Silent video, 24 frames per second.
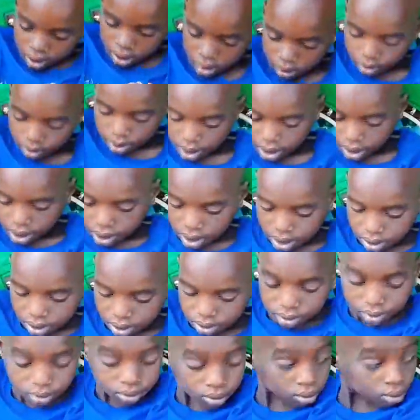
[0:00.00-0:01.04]
coming out
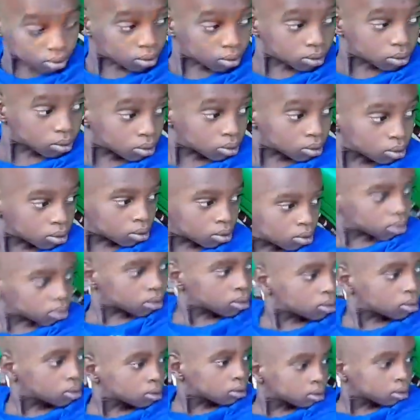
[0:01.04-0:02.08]
of the
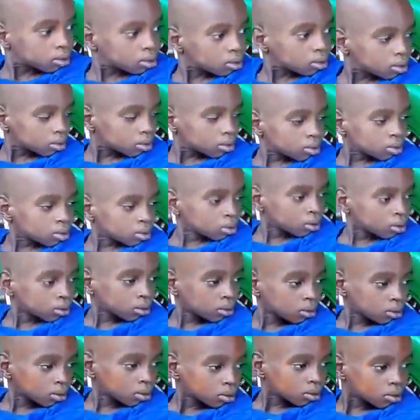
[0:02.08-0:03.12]
lips,
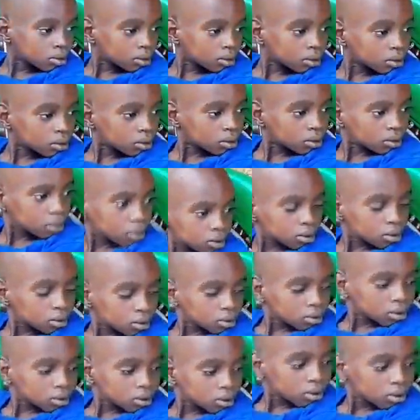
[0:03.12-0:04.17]
guys. The lips
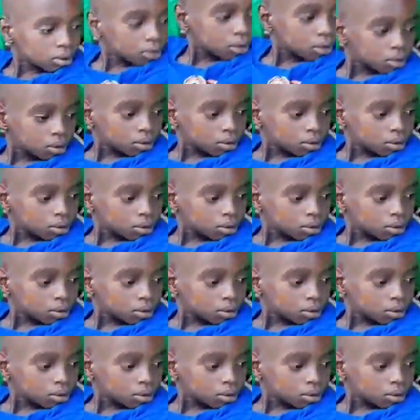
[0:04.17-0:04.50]
is not as